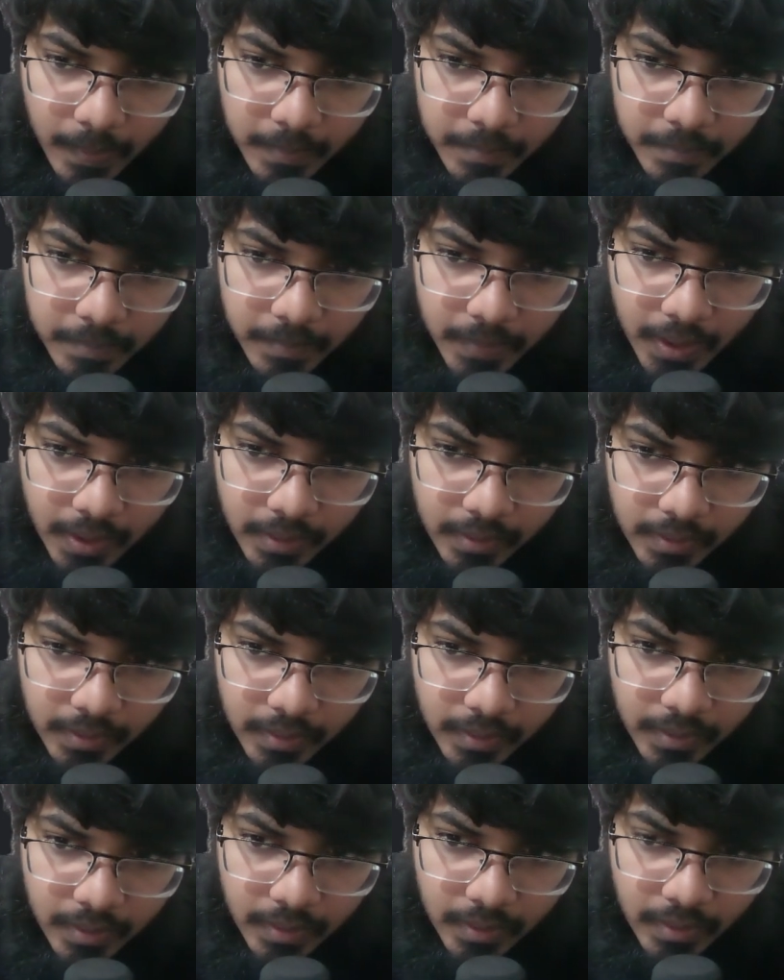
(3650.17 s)
but
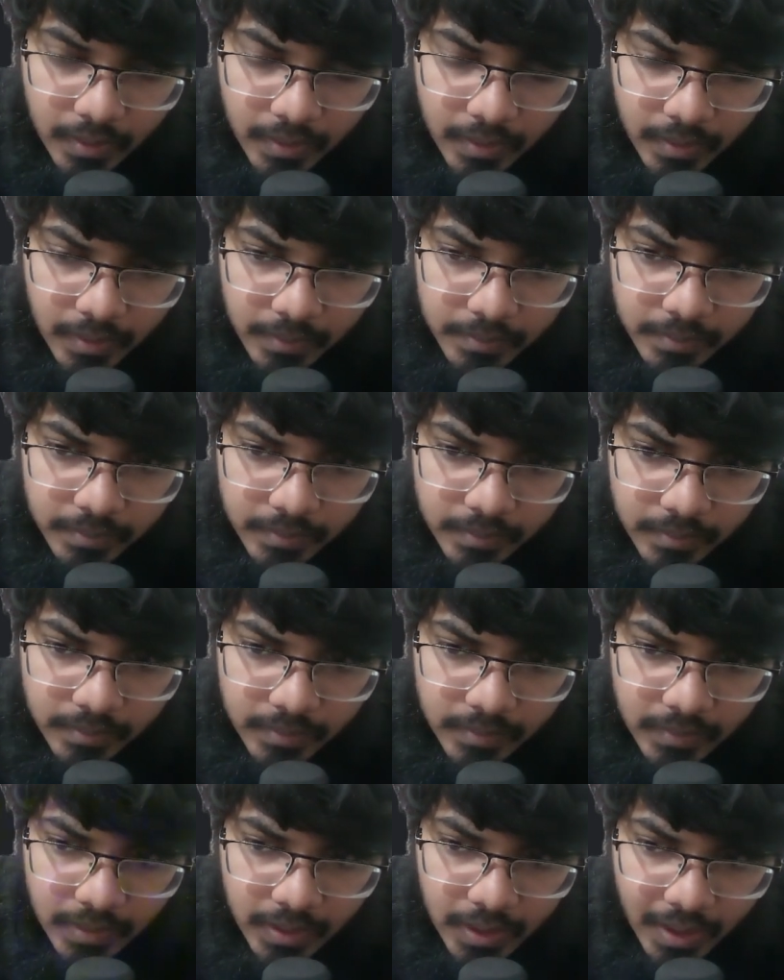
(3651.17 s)
um,
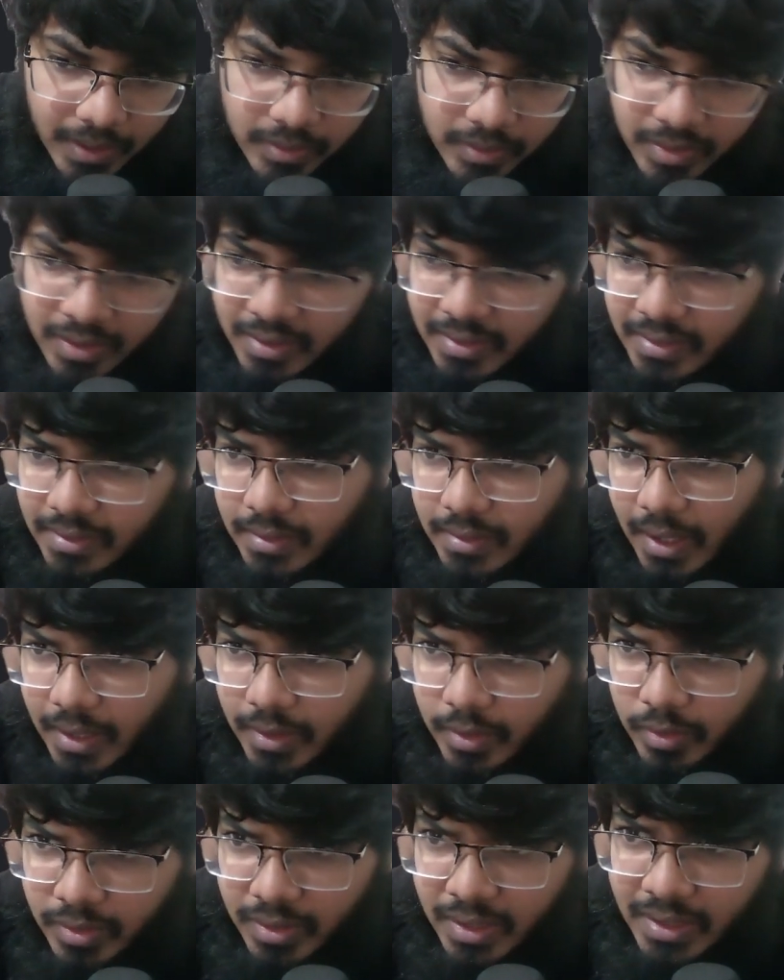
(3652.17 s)
I
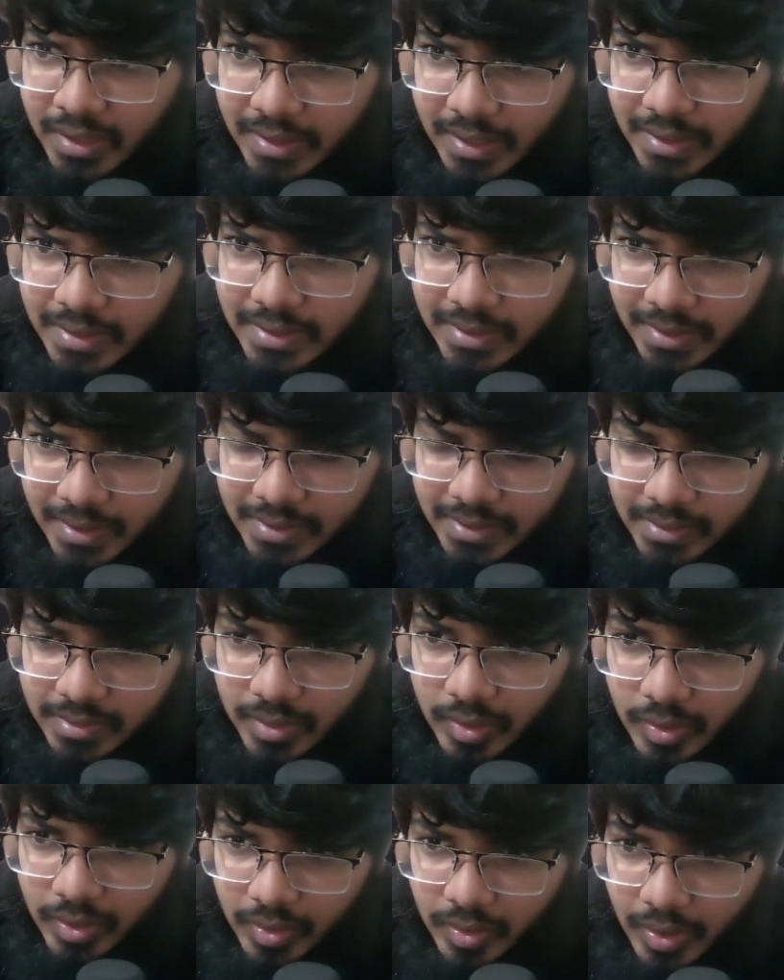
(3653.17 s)
don't think that's
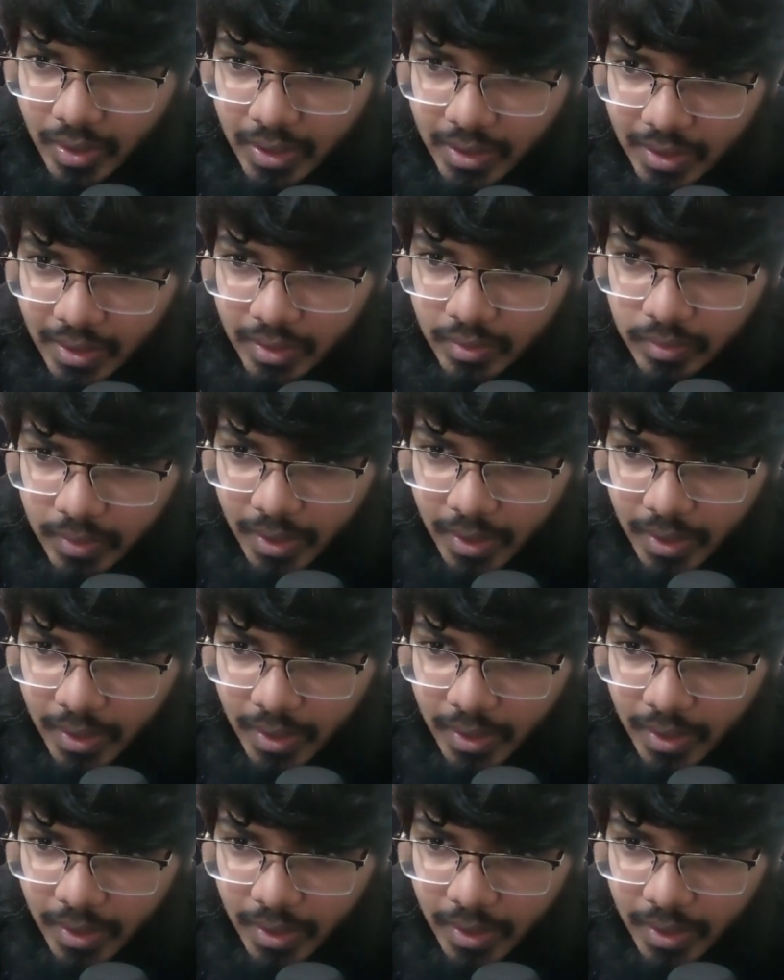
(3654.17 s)
necessary right now.